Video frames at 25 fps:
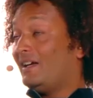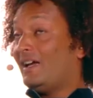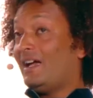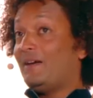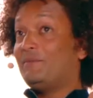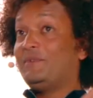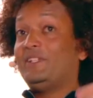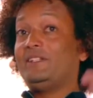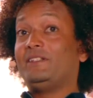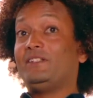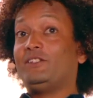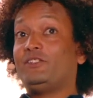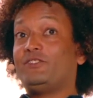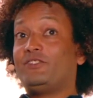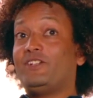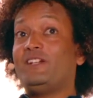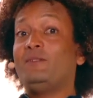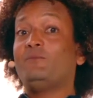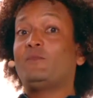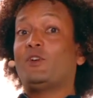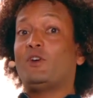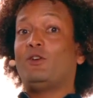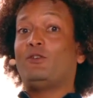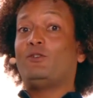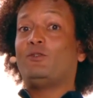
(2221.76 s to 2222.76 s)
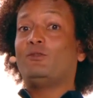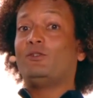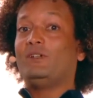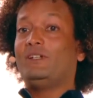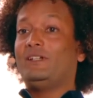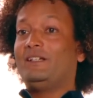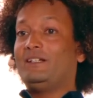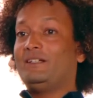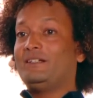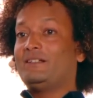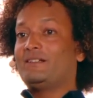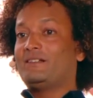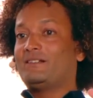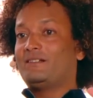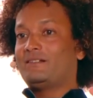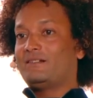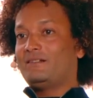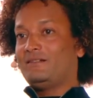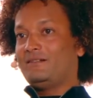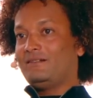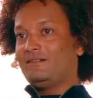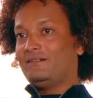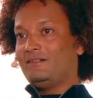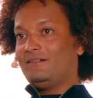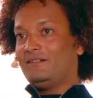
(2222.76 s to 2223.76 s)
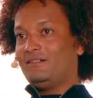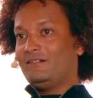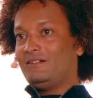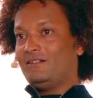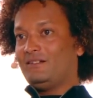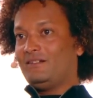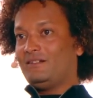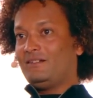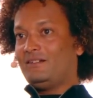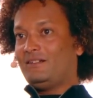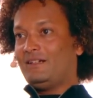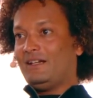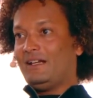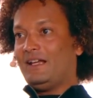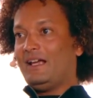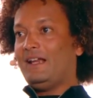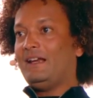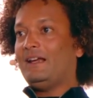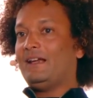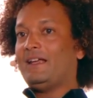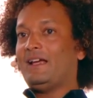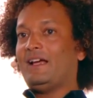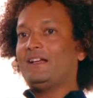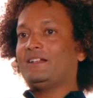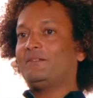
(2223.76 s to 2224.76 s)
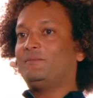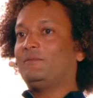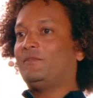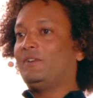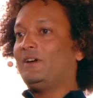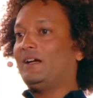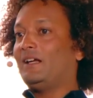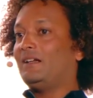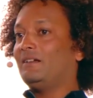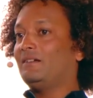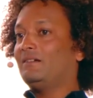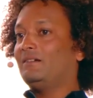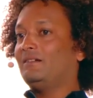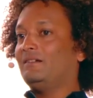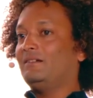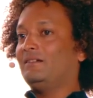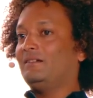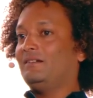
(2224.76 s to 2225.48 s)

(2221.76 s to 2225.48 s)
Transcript: I mean, the dream goal is to get a catamaran